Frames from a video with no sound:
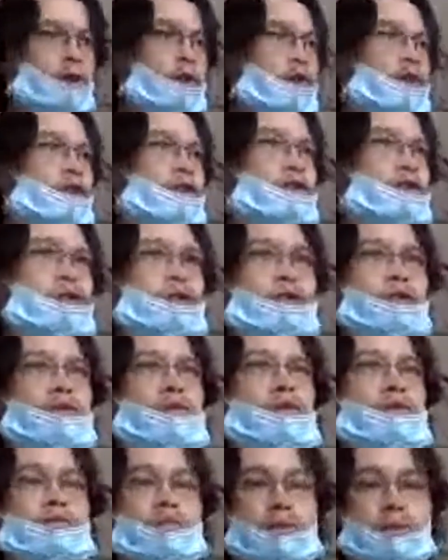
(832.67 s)
to
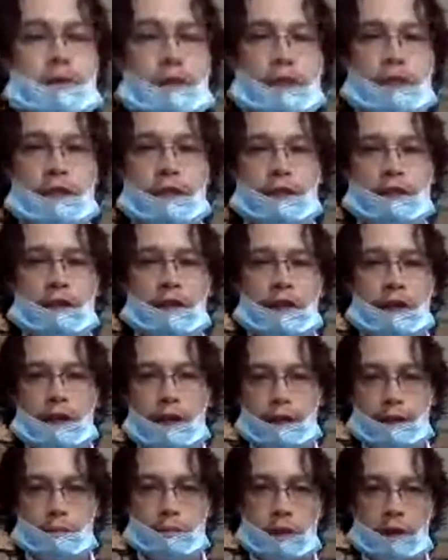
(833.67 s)
completing as
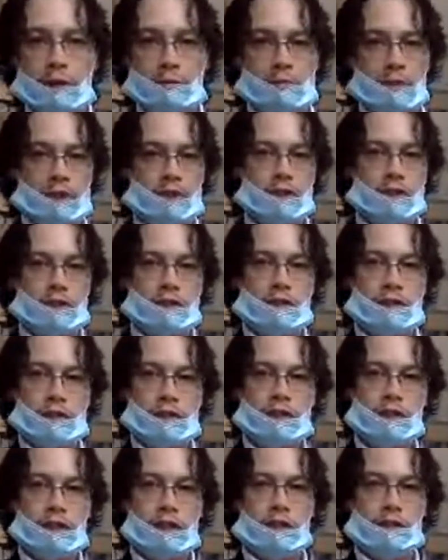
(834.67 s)
my mission this
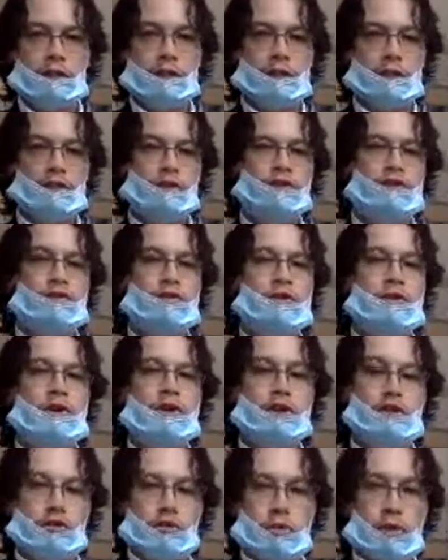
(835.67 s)
year, is to
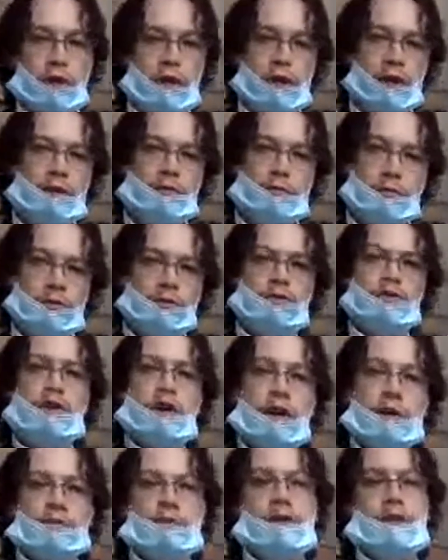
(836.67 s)
create a
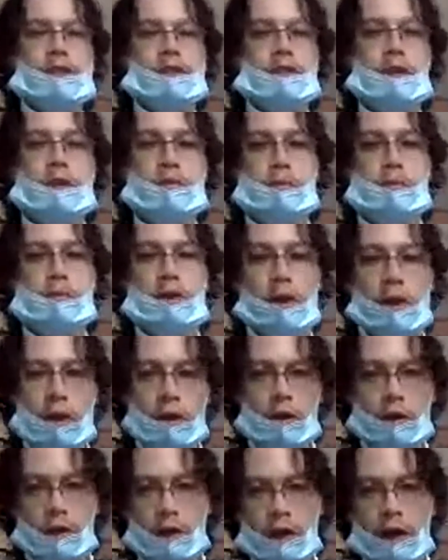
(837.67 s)
full-time income
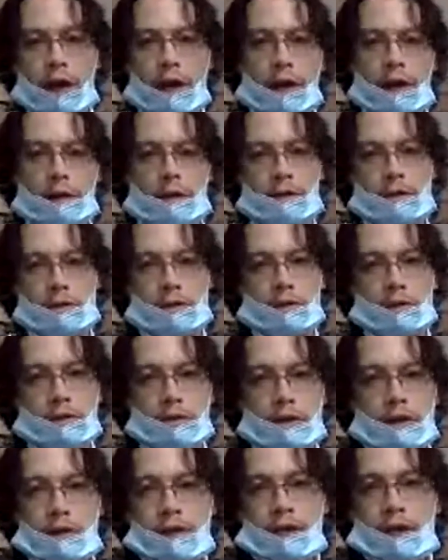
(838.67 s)
online. So
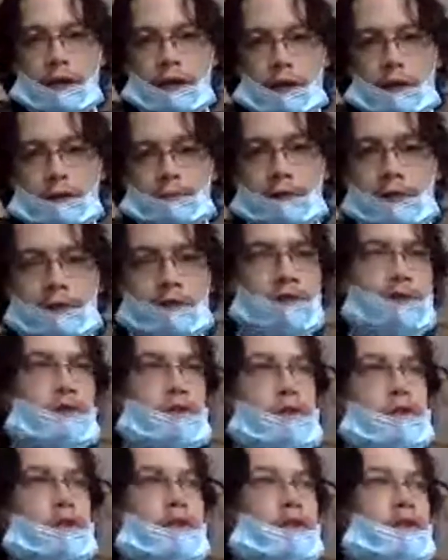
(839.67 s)
yeah, I'm still
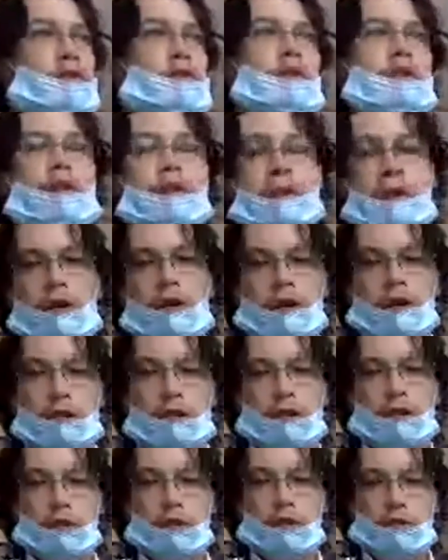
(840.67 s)
using
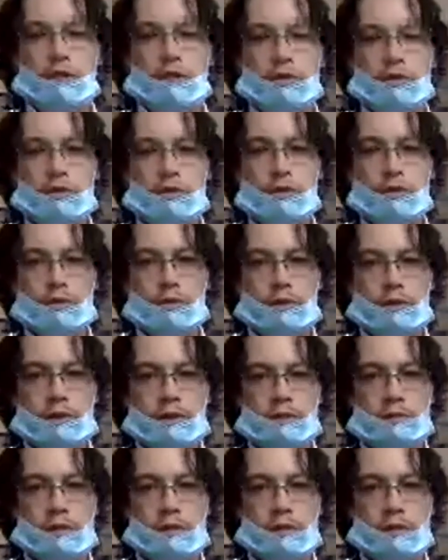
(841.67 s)
certain tools within